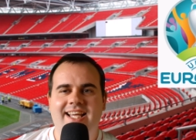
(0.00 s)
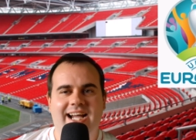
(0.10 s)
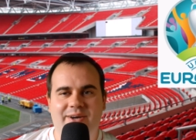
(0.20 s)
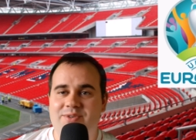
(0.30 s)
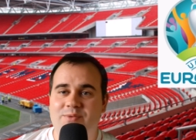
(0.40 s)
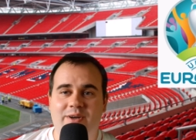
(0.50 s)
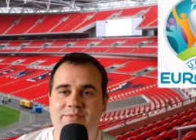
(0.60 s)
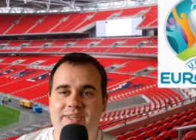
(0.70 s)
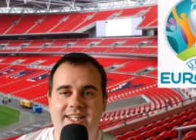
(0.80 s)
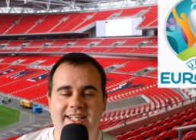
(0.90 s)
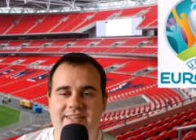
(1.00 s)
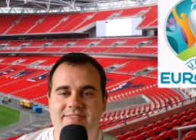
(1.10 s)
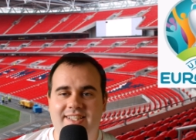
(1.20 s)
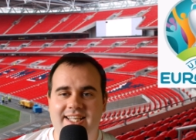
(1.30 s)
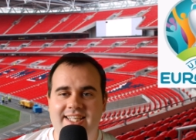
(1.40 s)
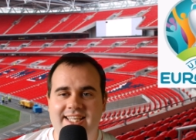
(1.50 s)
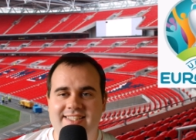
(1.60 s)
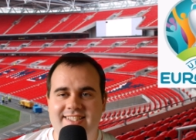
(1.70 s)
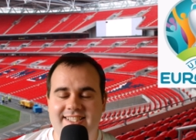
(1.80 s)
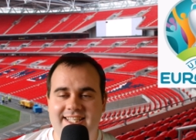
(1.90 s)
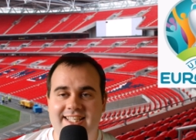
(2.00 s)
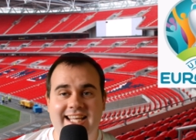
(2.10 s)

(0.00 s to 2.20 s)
how you are feeling after that yesterday.